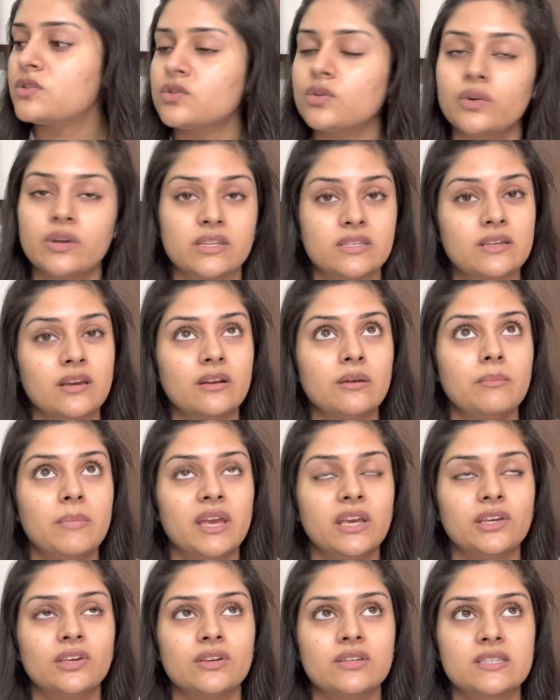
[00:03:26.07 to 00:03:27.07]
So it's gonna
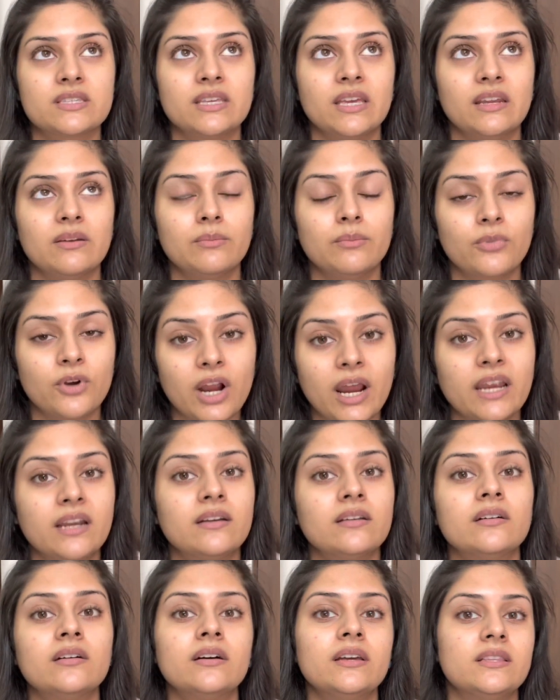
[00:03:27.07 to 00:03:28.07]
make your skin
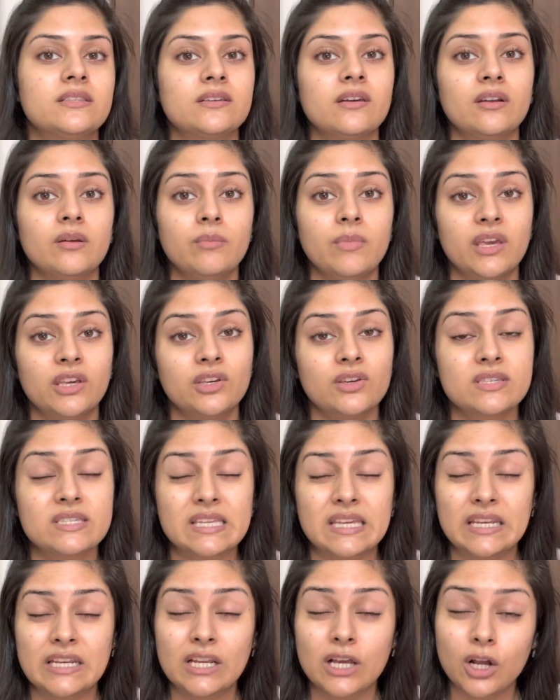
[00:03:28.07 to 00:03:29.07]
brighter, it's gonna make your
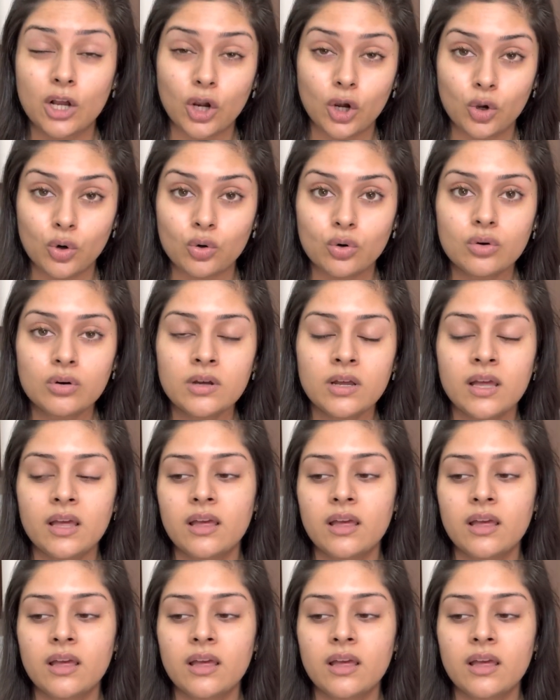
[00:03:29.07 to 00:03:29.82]
skin glow,